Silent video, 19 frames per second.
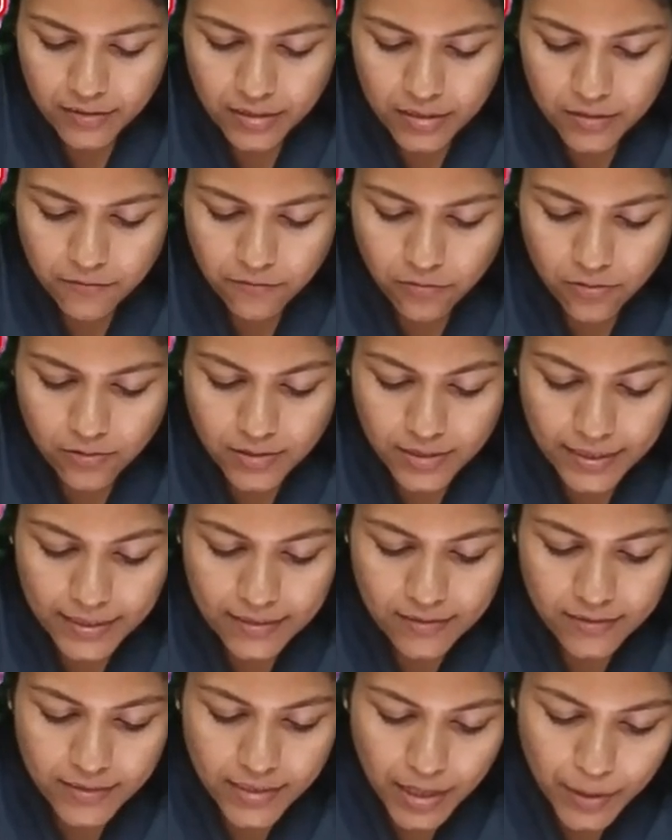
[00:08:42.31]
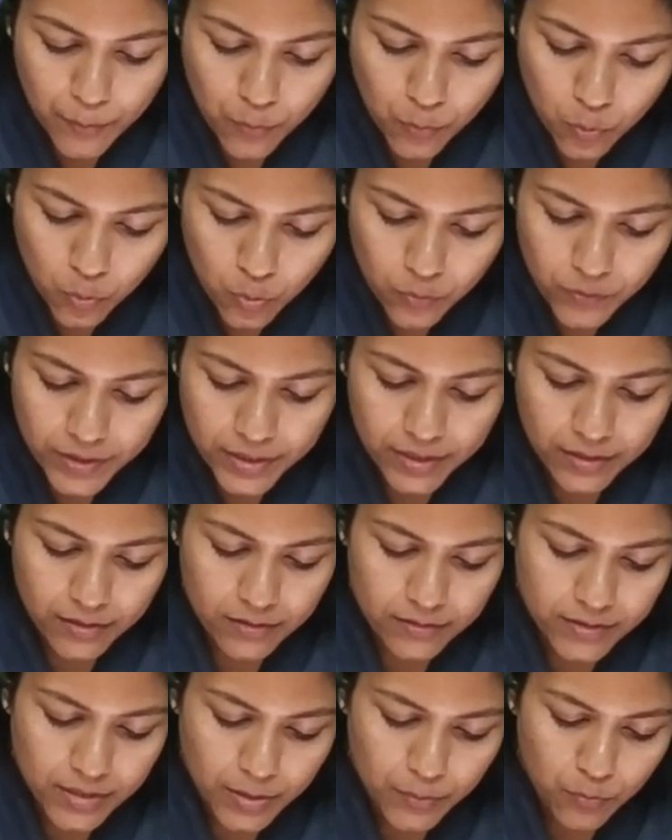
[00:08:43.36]
the lymphocytes, they are
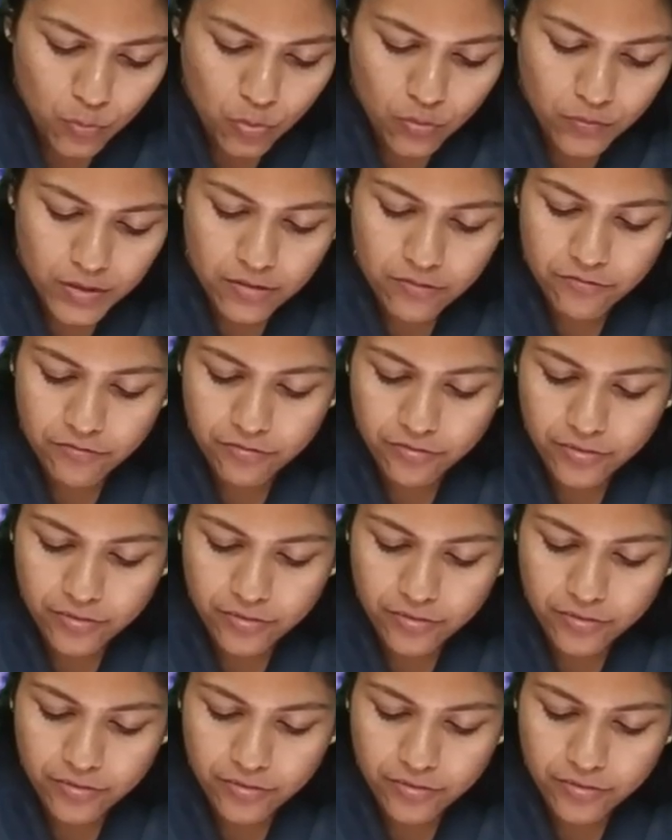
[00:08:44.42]
moving